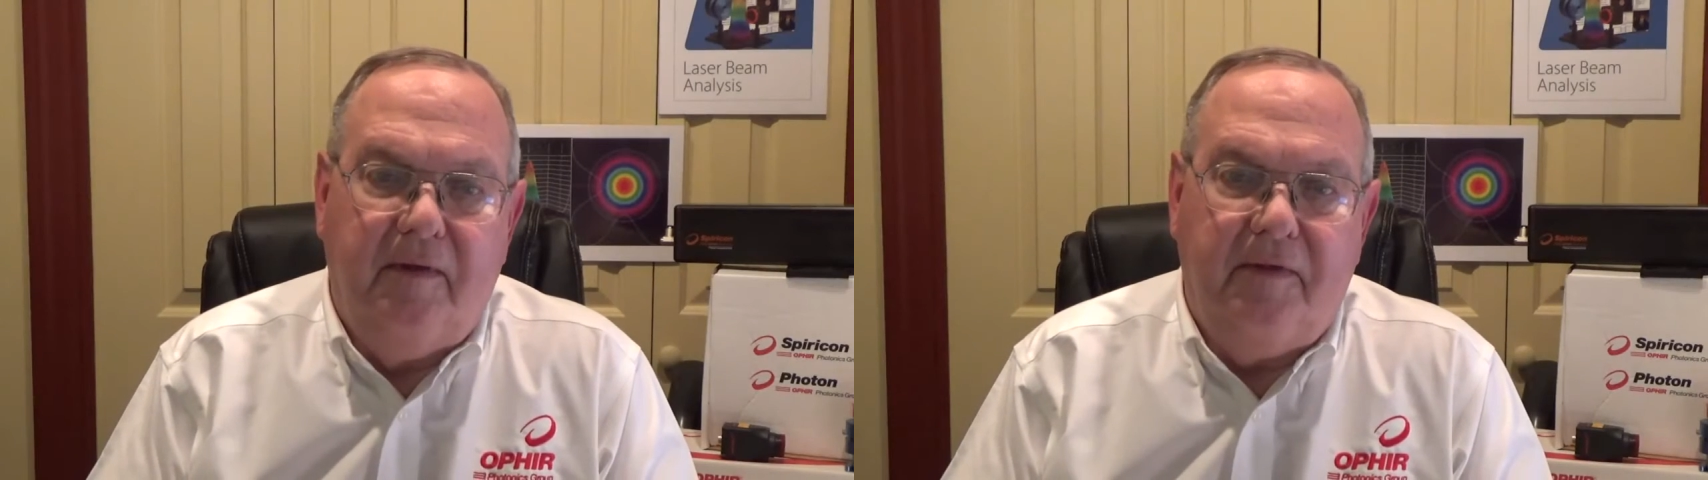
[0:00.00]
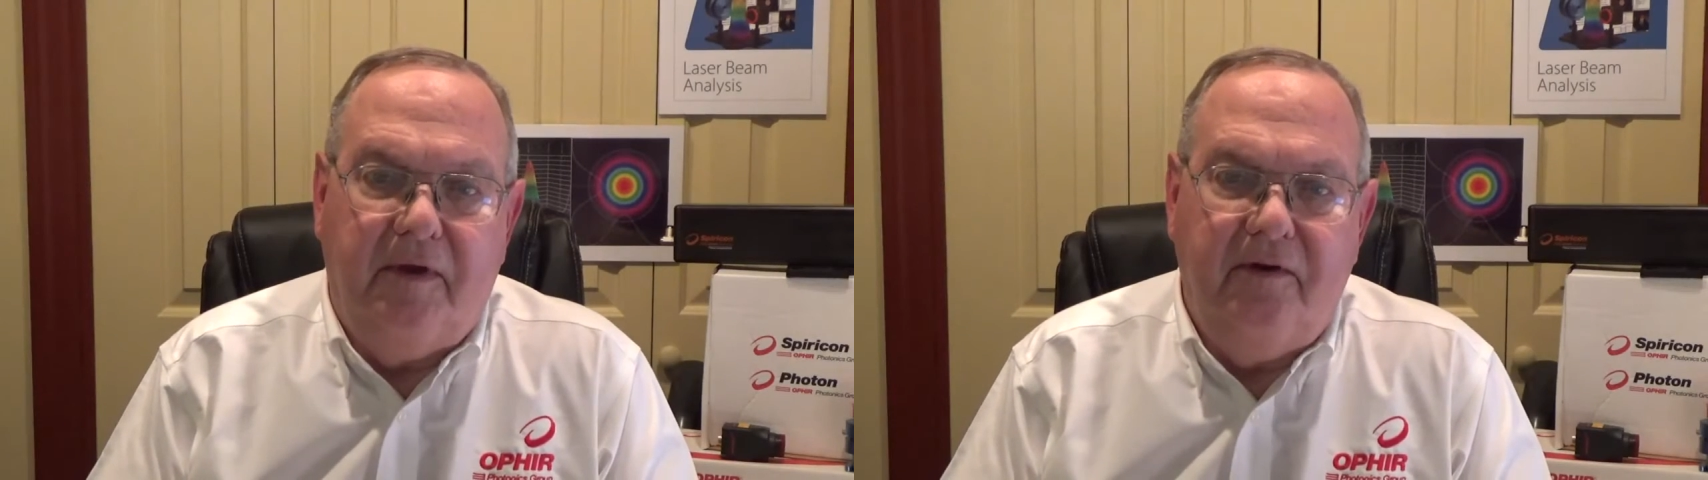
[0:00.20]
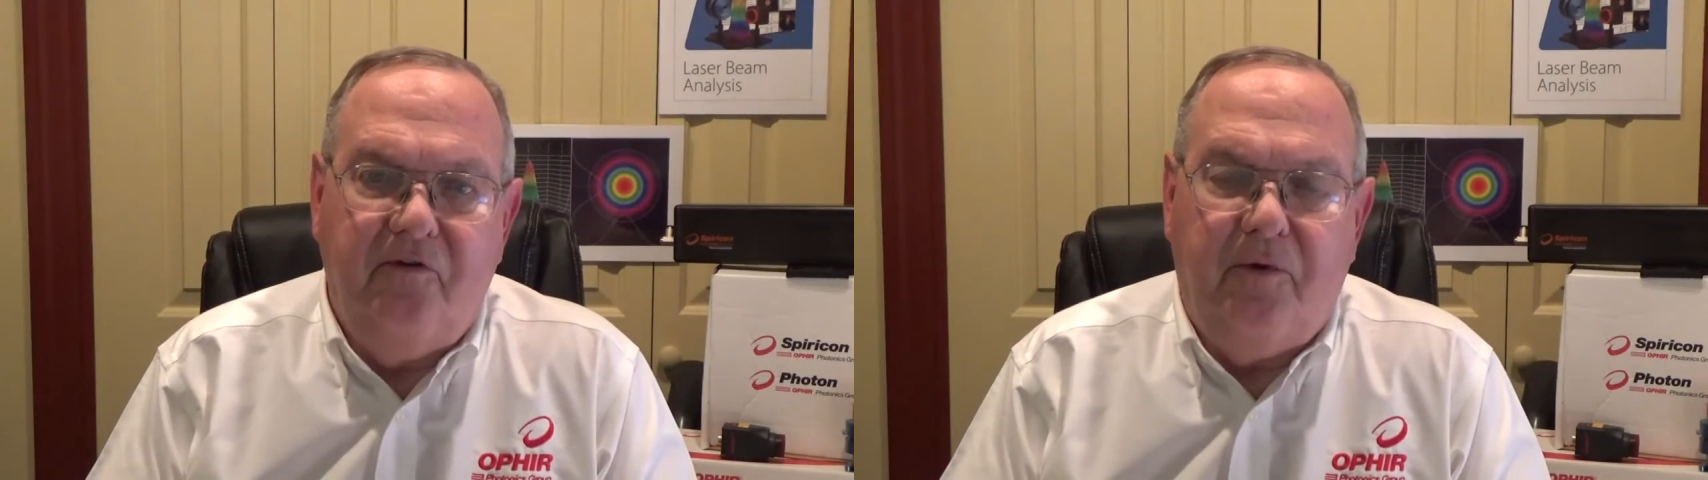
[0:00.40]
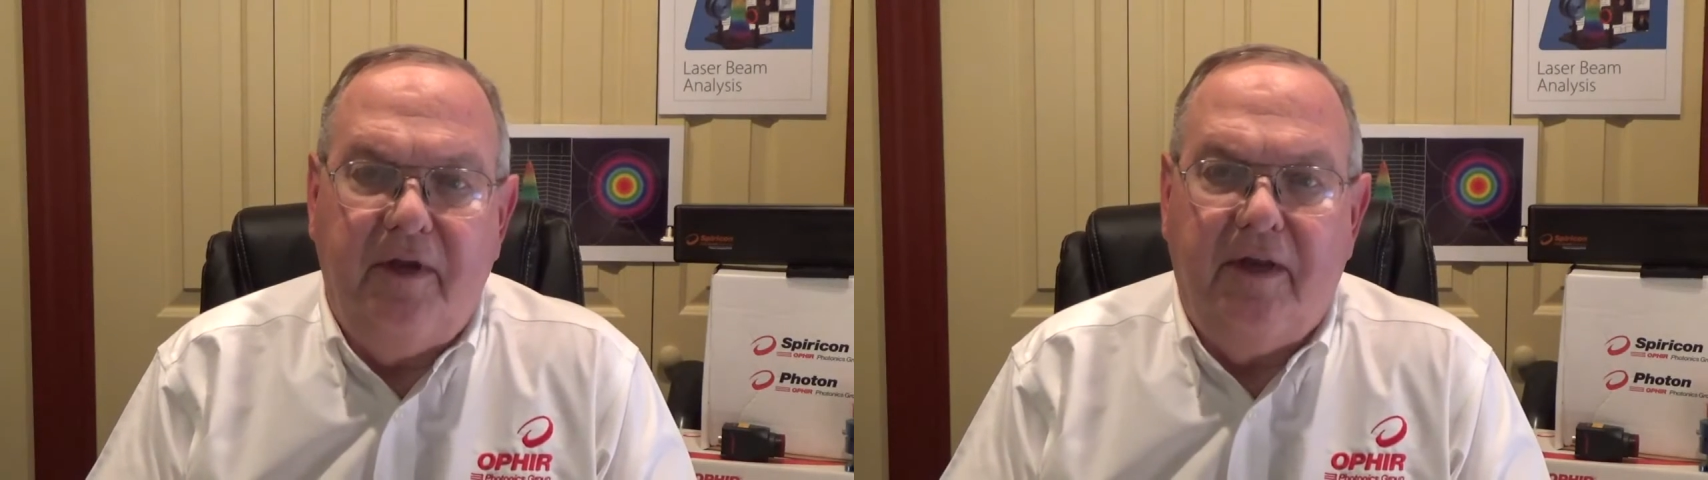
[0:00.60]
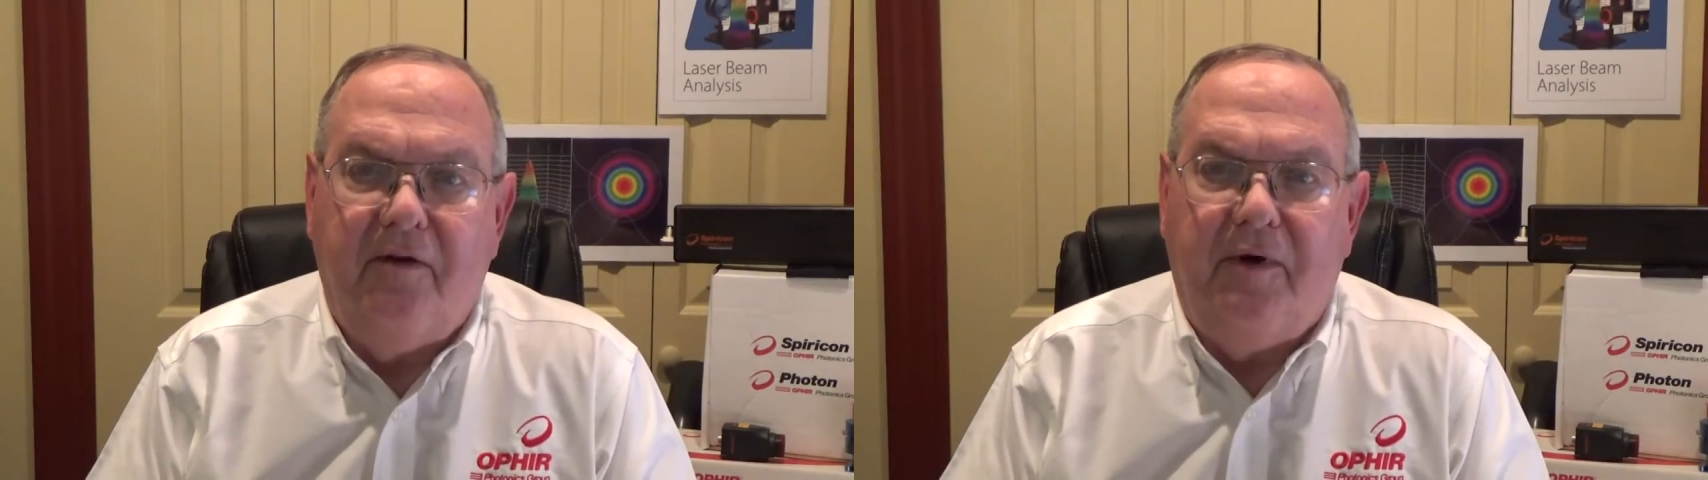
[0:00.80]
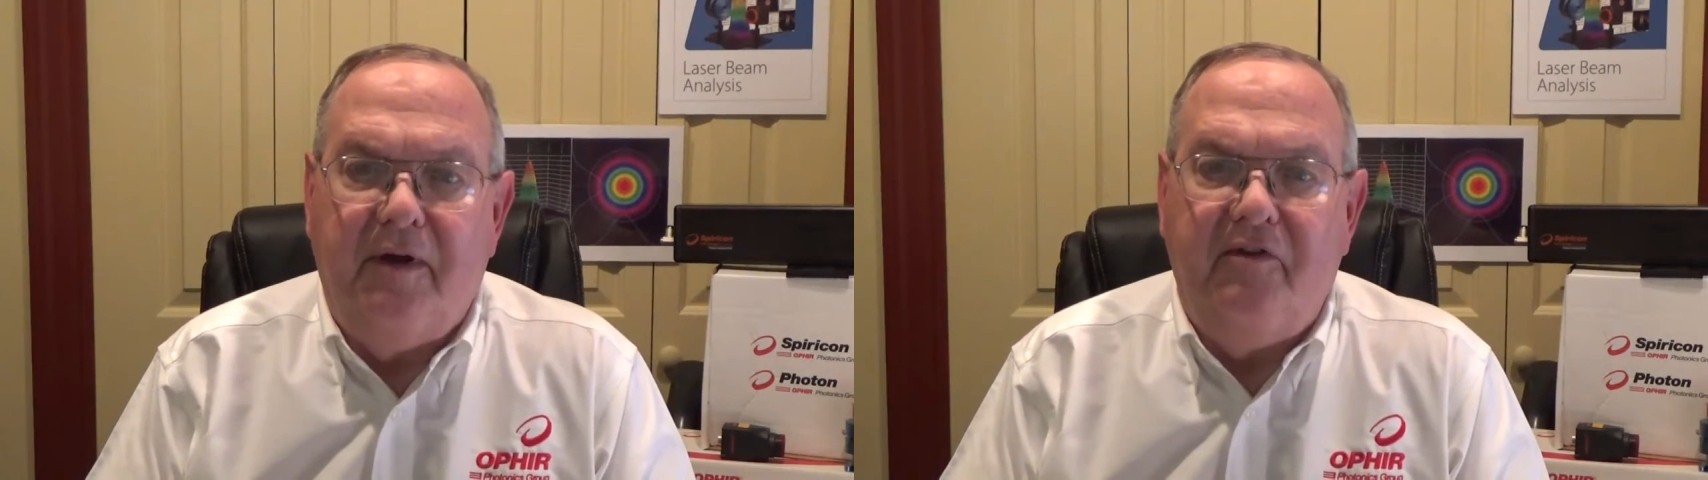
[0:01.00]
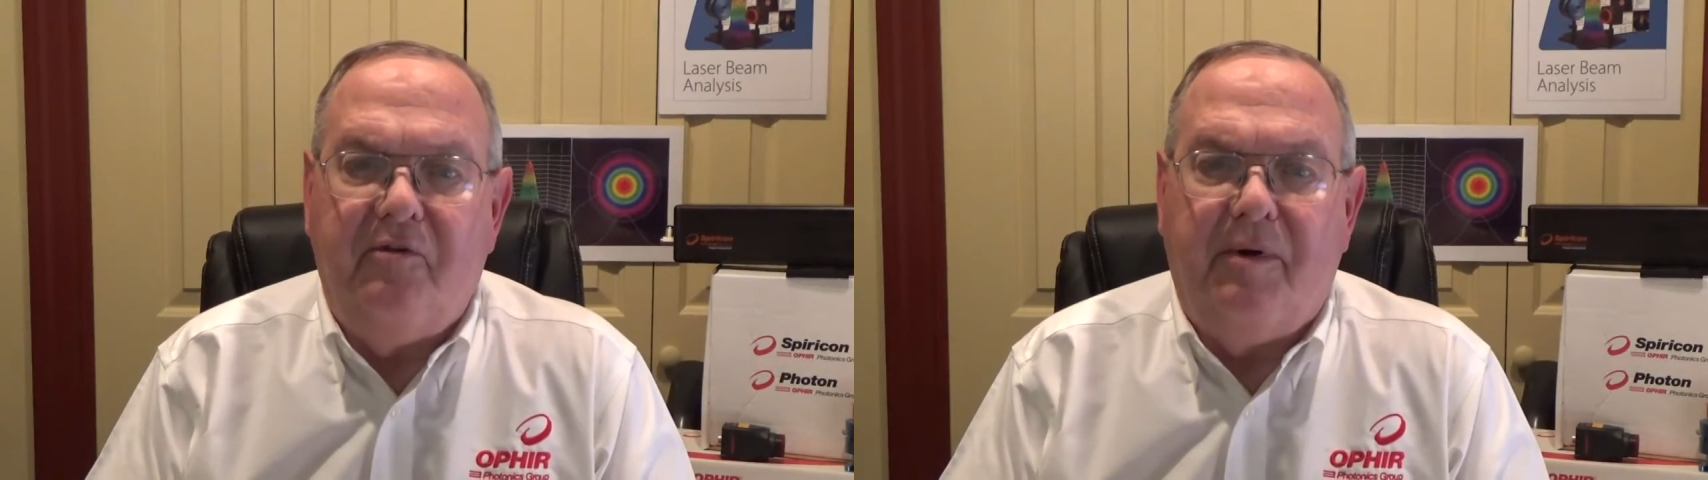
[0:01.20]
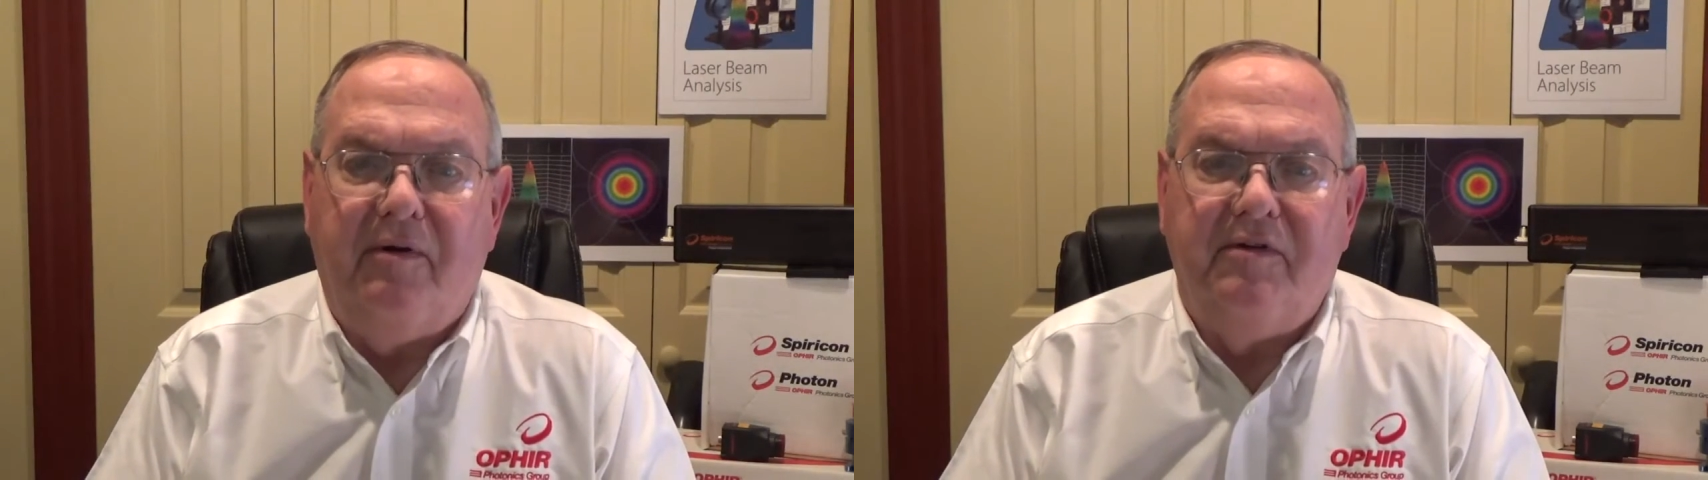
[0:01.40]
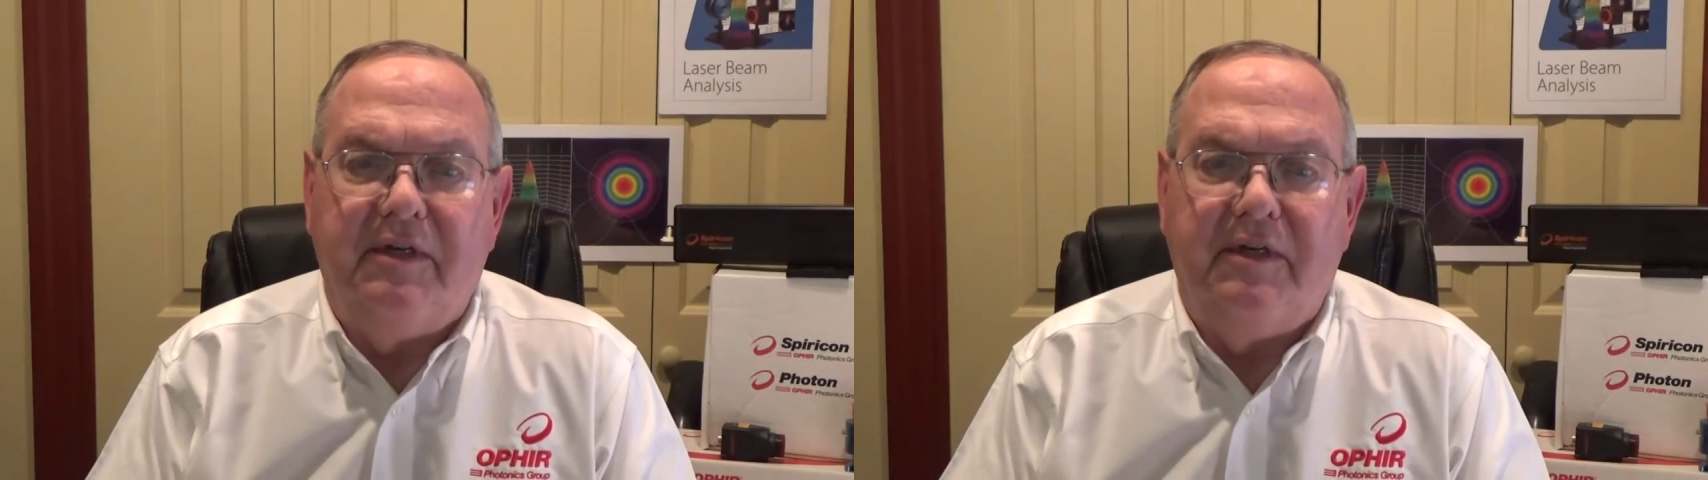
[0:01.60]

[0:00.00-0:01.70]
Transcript: The one hundred twenty kilowatt laser power